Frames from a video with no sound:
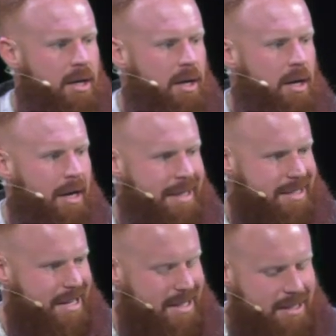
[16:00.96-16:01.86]
a
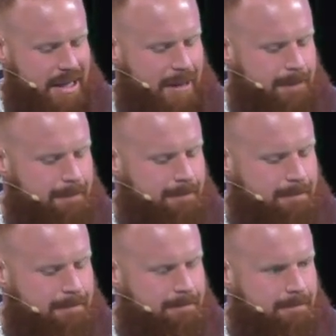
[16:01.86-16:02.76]
necessity.
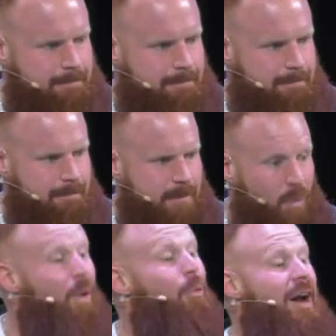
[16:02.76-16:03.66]

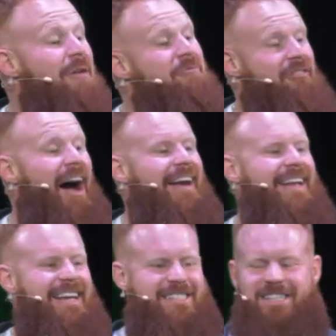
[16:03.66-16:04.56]
What, what I'm
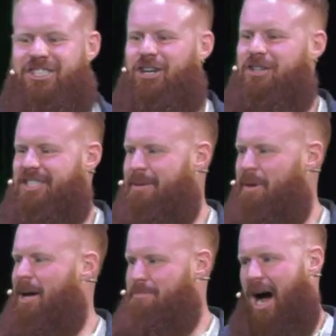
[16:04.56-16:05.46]
finding is that church can
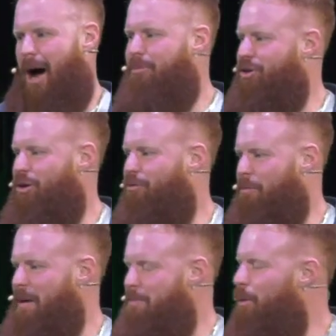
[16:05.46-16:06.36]
become optional for
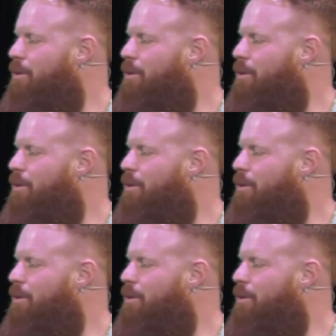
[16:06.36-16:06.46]
people.